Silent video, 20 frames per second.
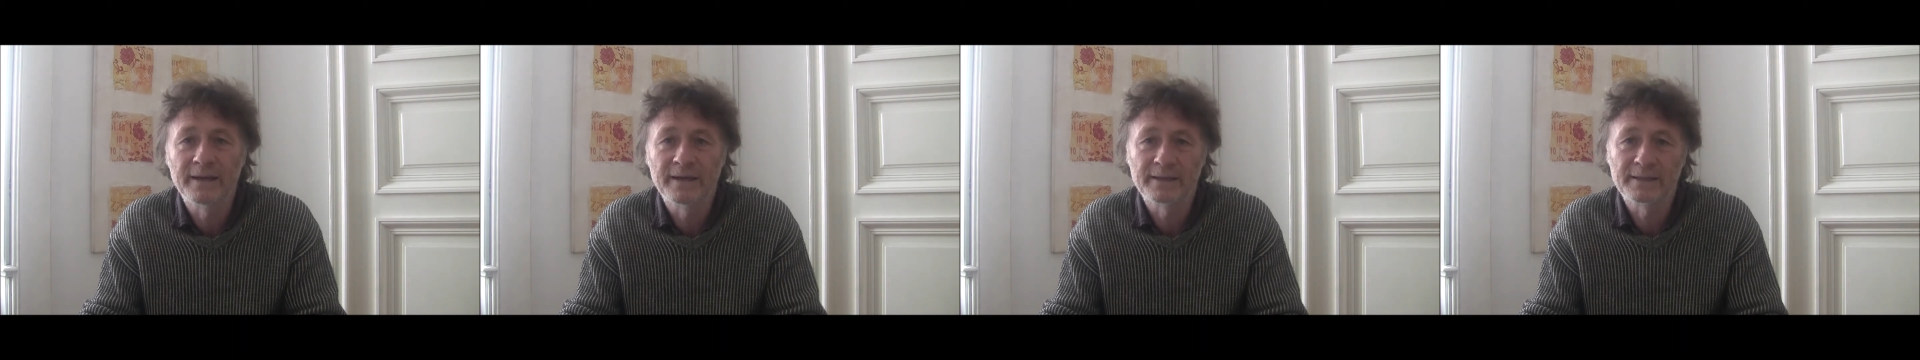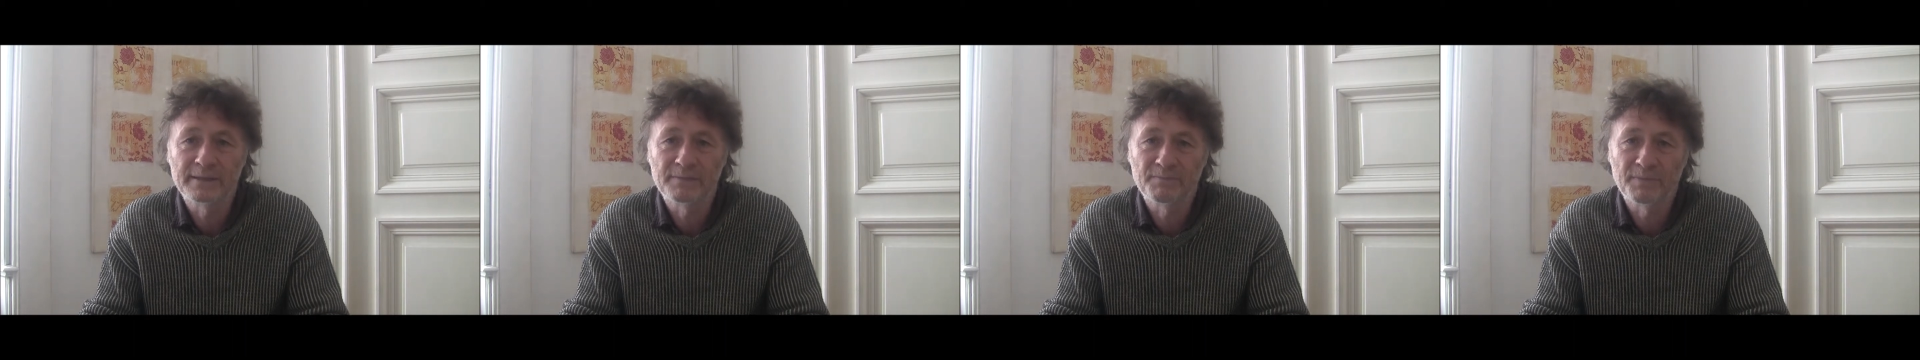
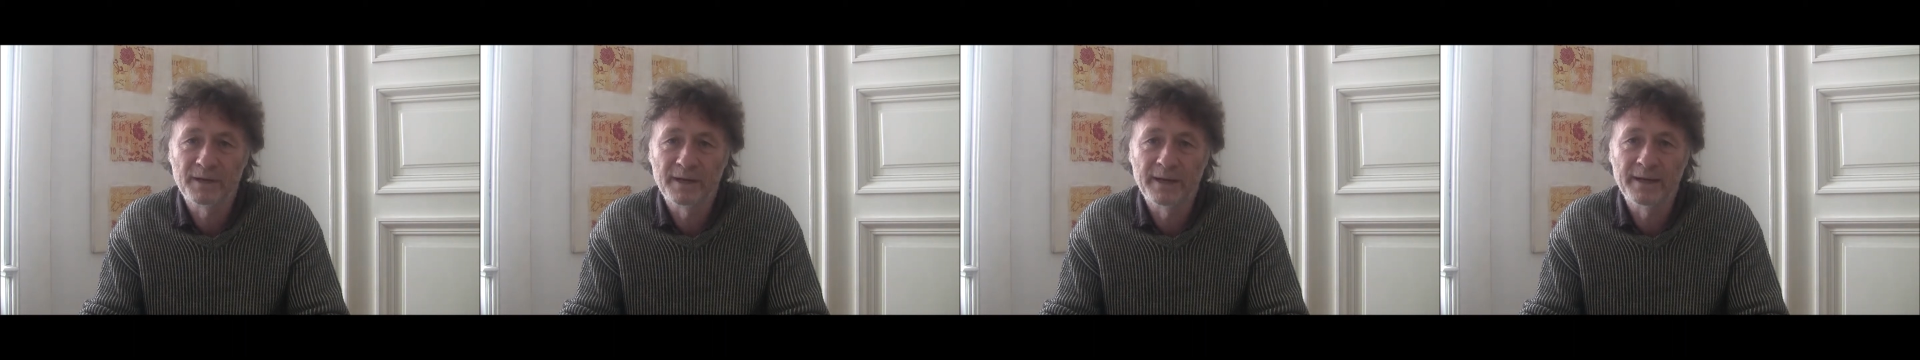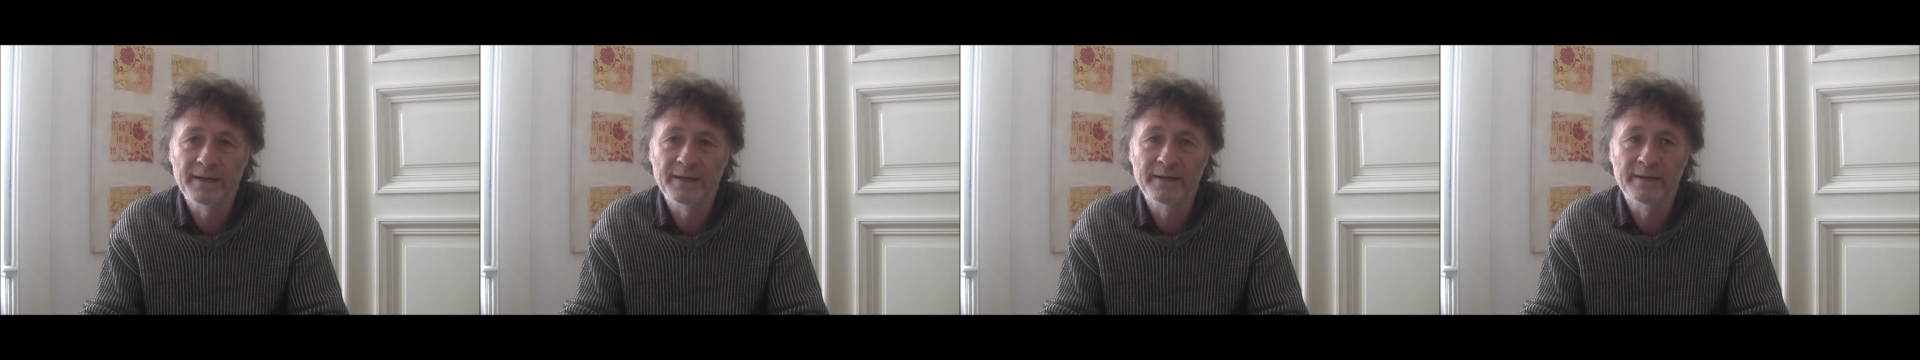
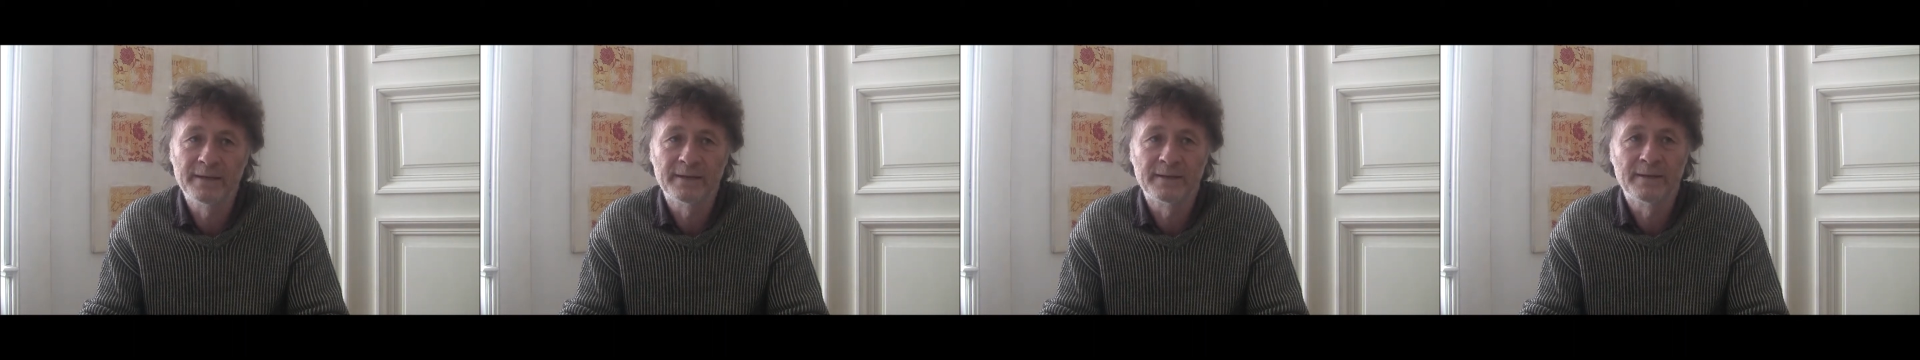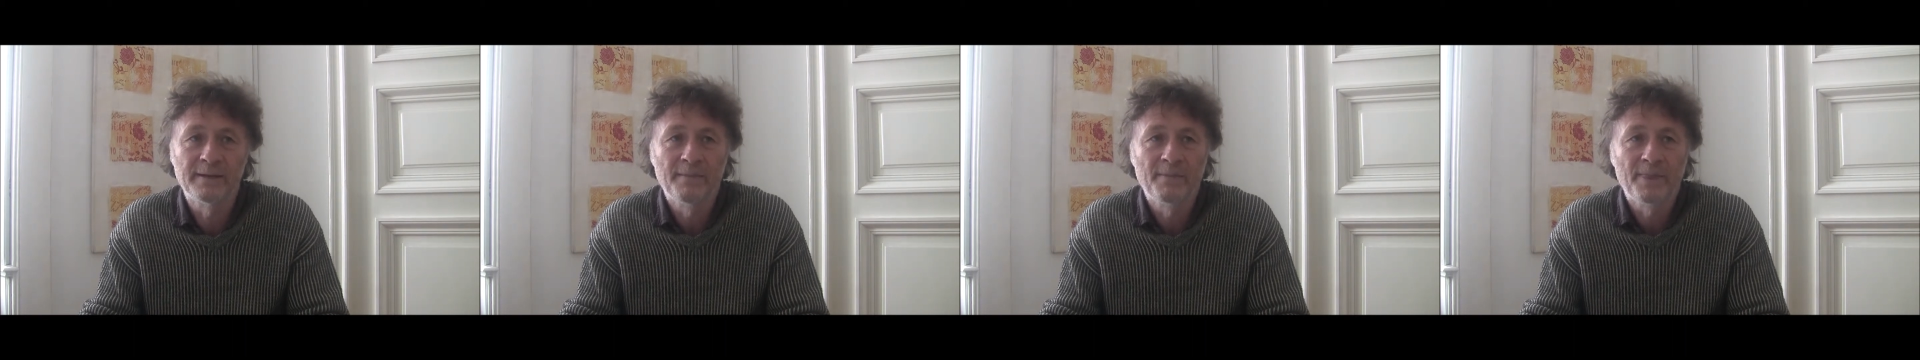
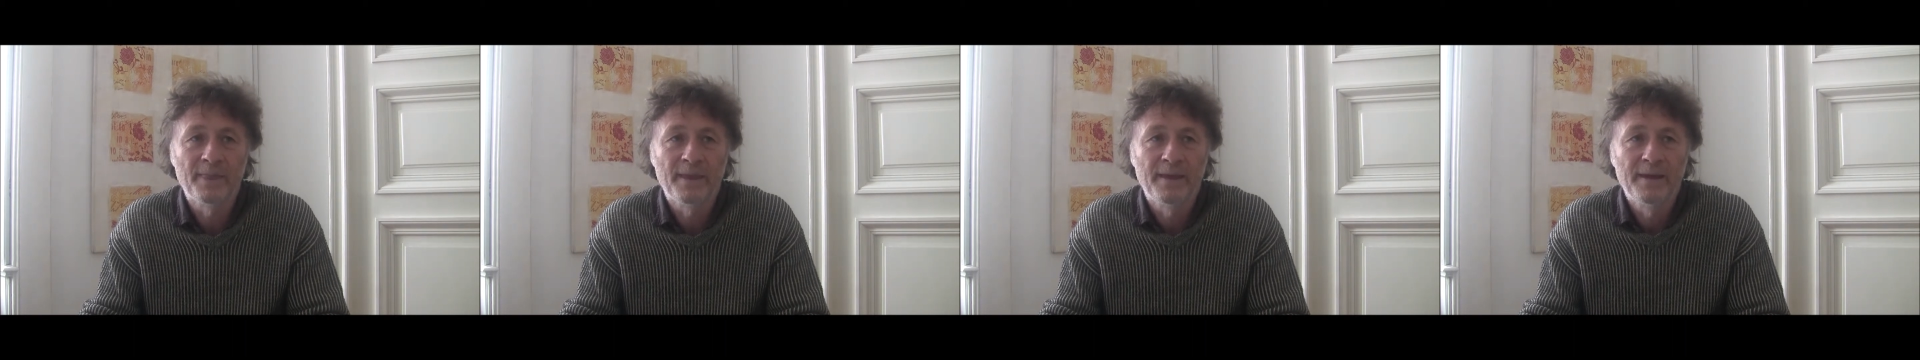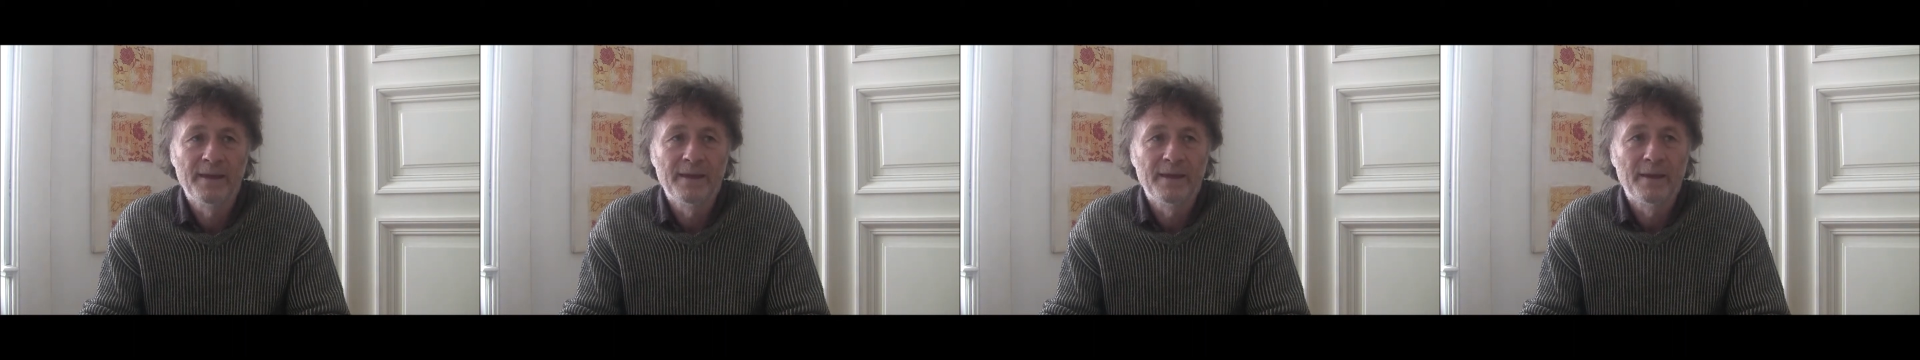explained
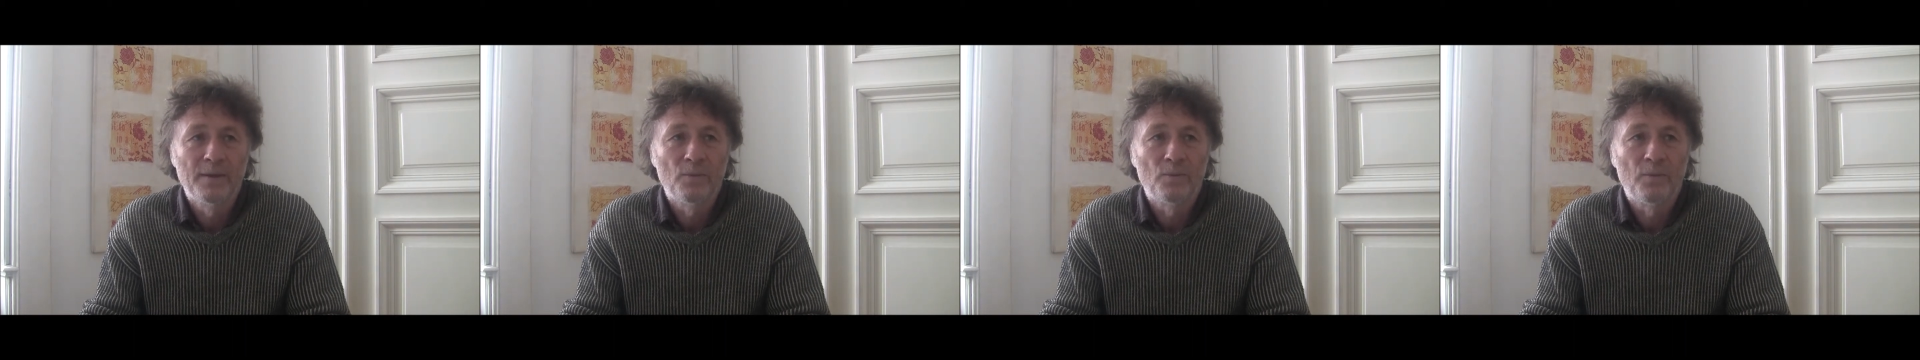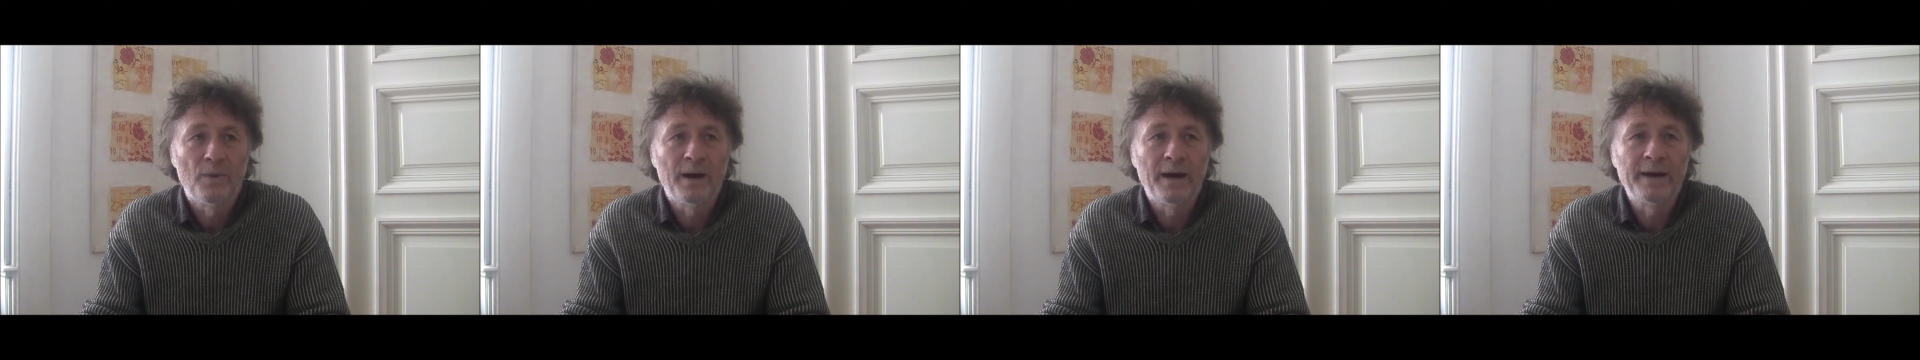
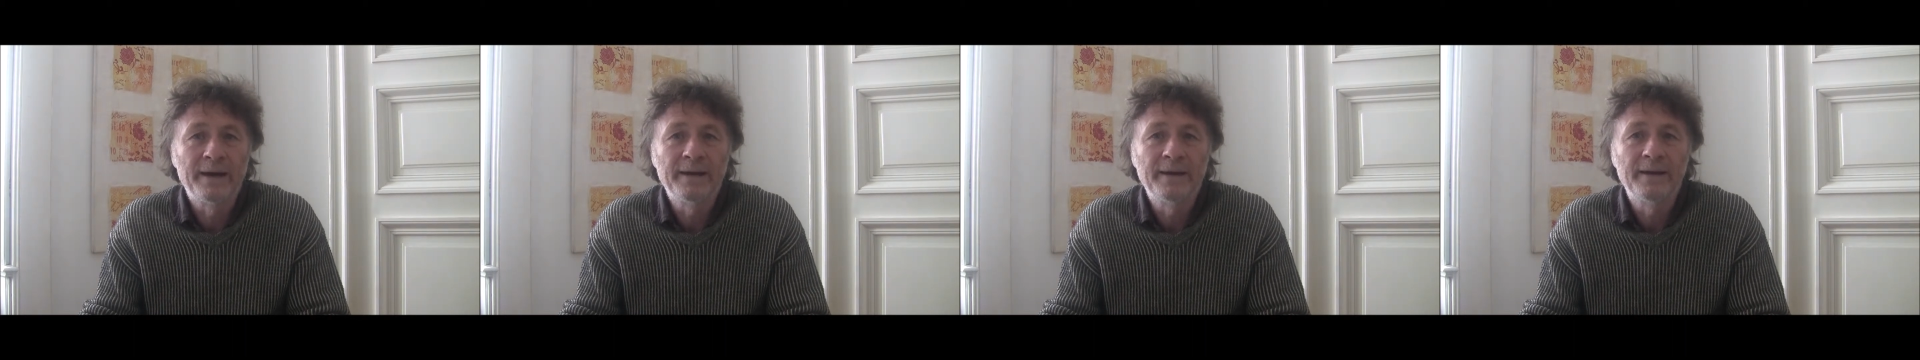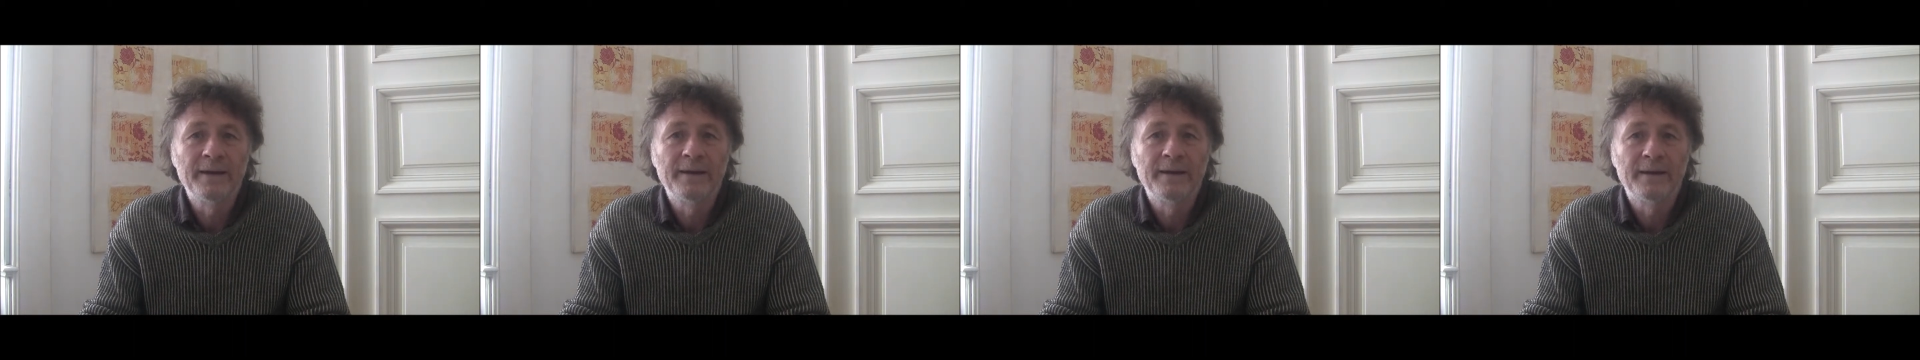
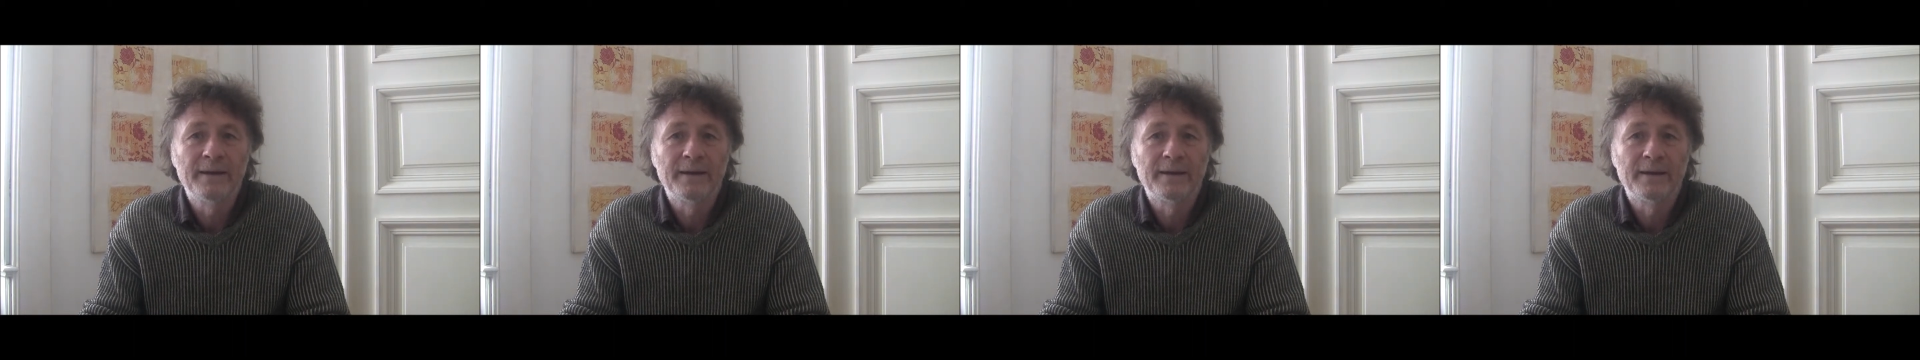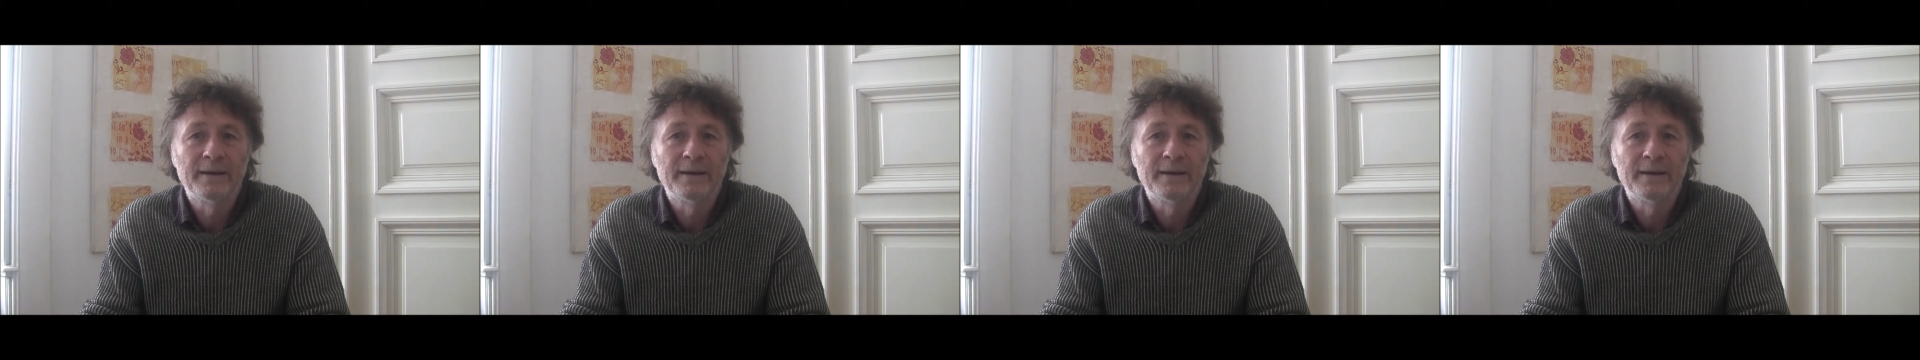why